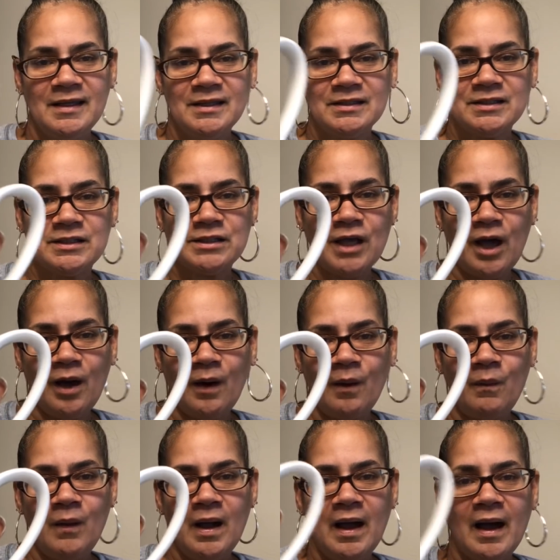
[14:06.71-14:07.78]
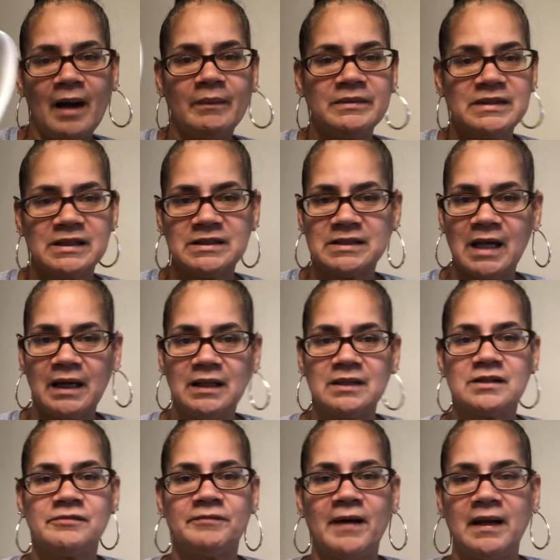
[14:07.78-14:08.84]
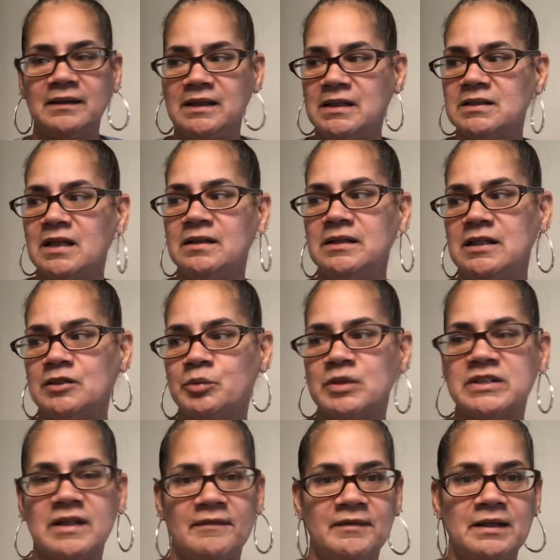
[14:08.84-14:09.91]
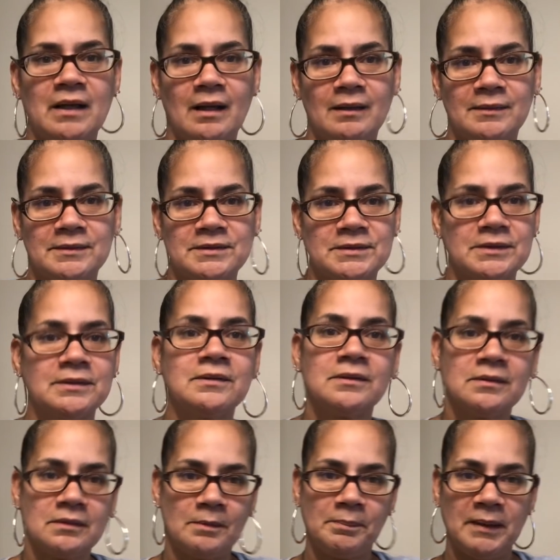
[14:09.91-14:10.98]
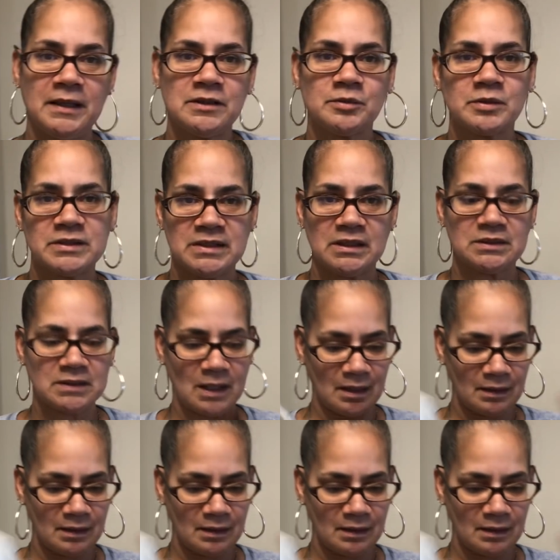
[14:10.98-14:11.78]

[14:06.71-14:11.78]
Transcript: So I was excited to find these and these were $7. The plates were $6.